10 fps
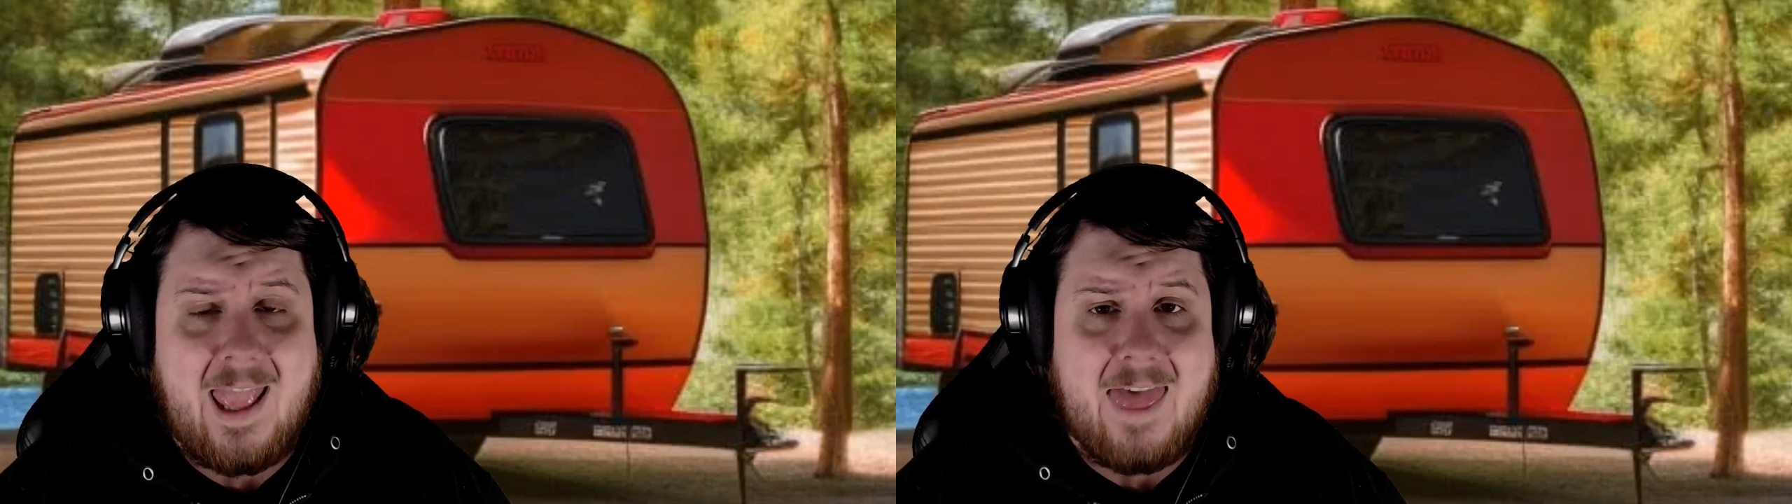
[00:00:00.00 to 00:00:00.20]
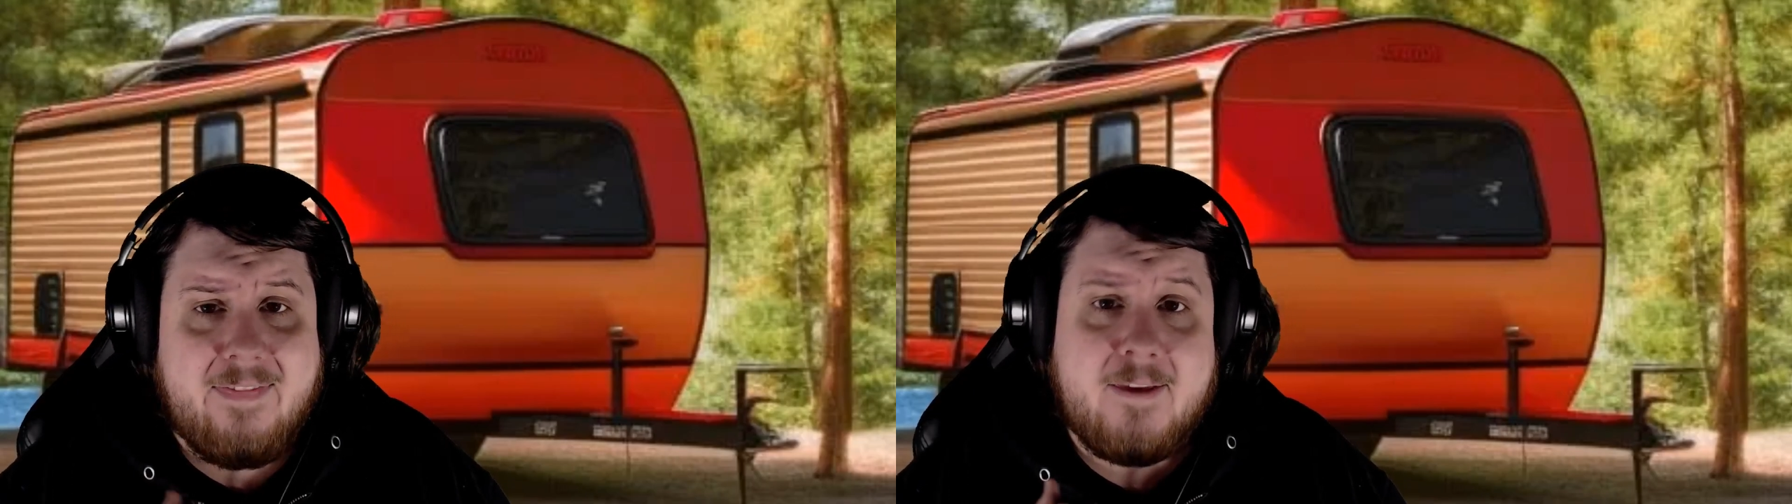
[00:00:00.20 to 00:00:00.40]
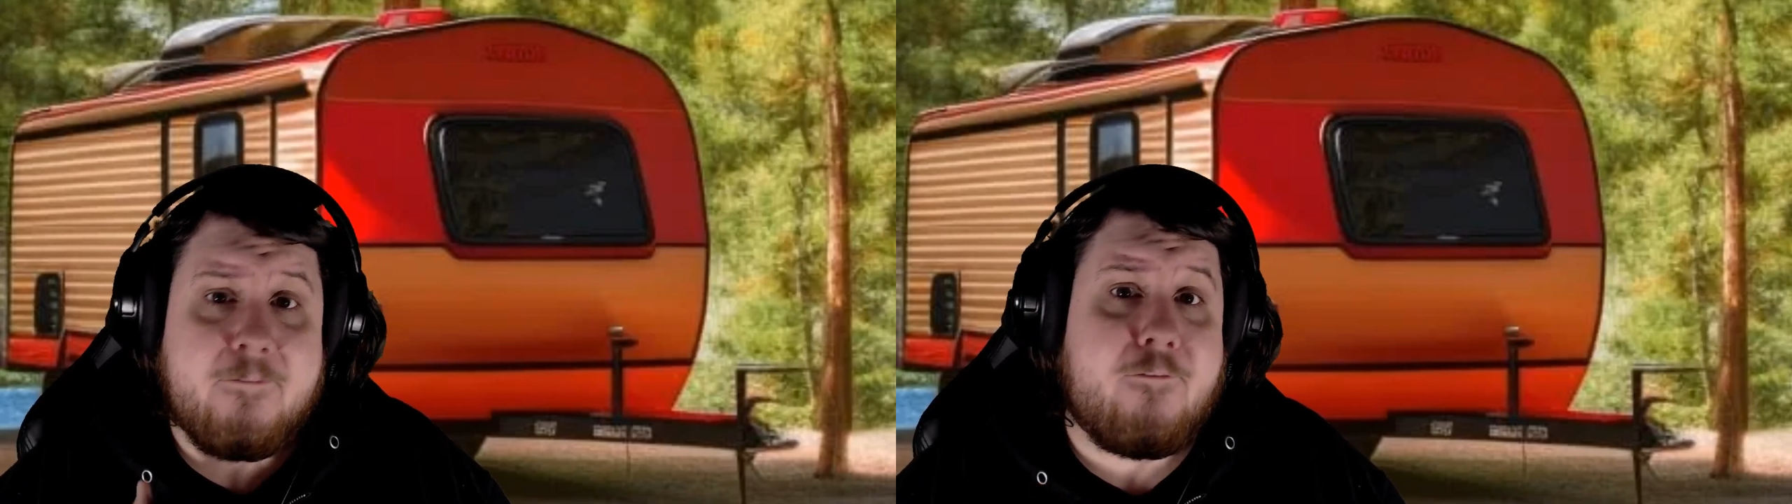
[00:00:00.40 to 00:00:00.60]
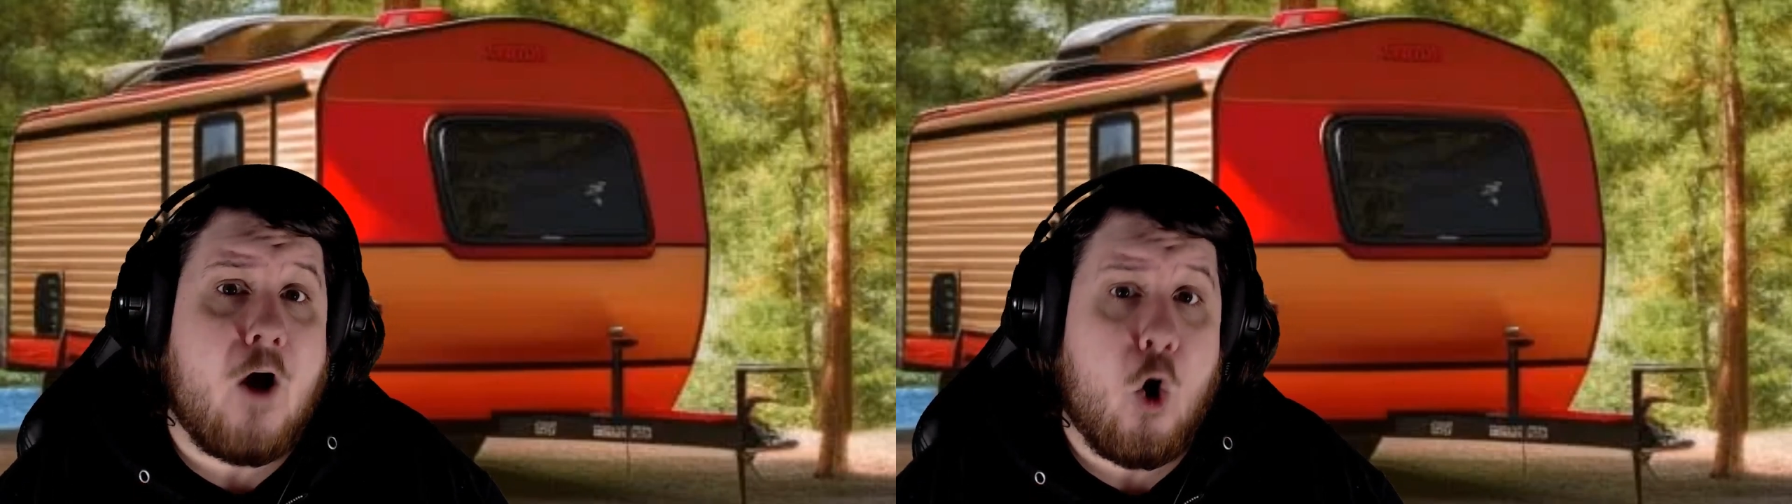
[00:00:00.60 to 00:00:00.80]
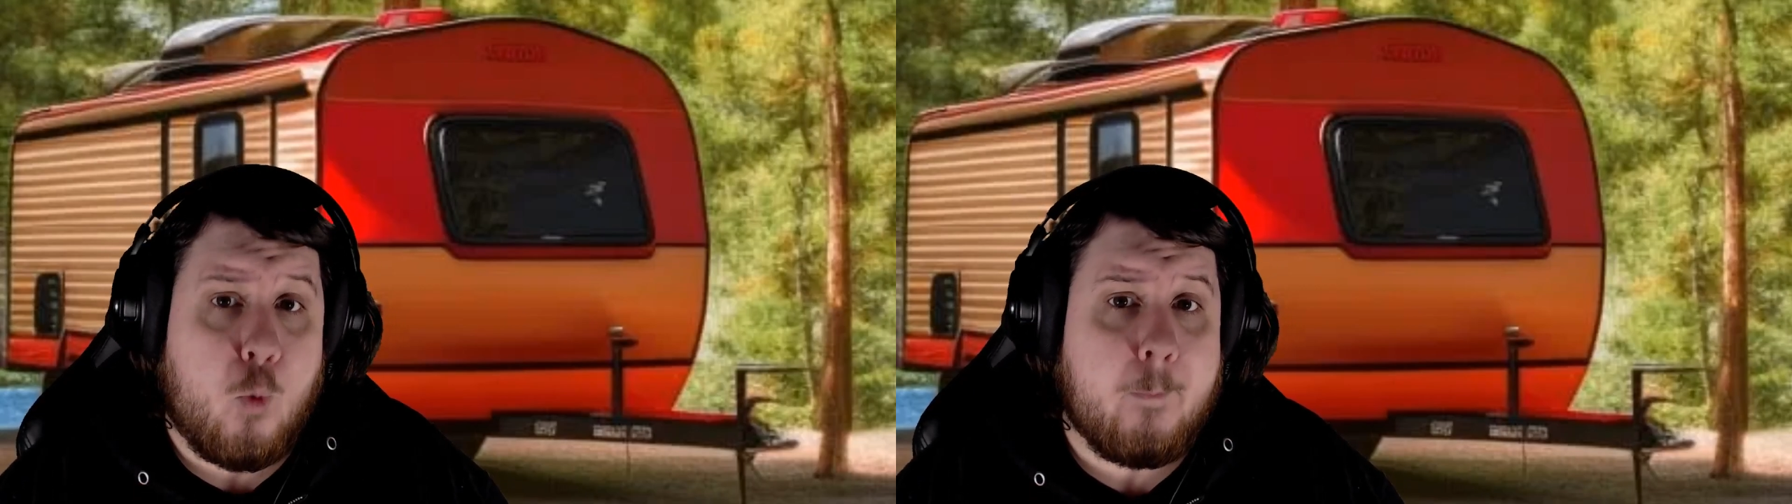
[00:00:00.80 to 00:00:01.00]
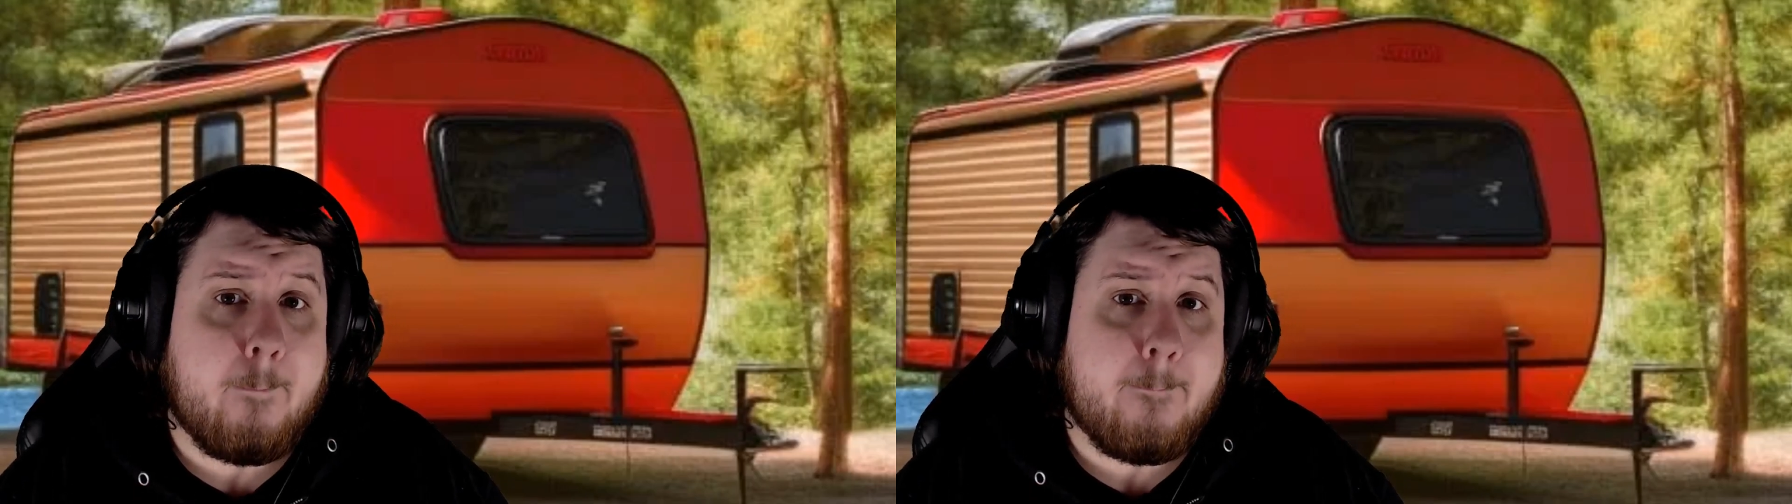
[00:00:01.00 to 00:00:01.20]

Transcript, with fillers: and then foam.